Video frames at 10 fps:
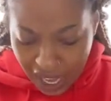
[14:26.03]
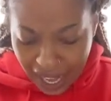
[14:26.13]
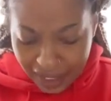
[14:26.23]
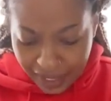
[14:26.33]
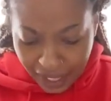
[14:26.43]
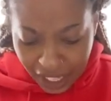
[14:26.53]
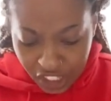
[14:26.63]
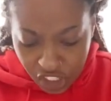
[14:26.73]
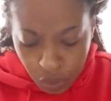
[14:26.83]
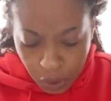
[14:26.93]
I think I
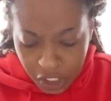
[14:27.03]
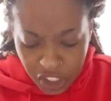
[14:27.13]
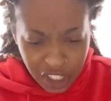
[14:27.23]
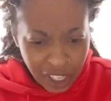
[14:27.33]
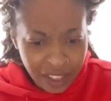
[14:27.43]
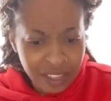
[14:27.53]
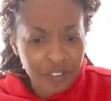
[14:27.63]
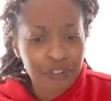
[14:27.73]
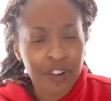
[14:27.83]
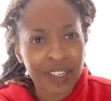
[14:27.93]
just wanted to get the
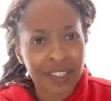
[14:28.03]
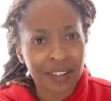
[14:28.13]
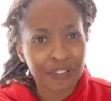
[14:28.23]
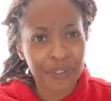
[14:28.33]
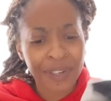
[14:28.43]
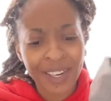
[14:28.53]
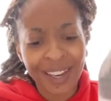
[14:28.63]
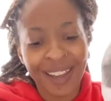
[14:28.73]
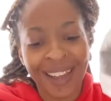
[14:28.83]
free delivery.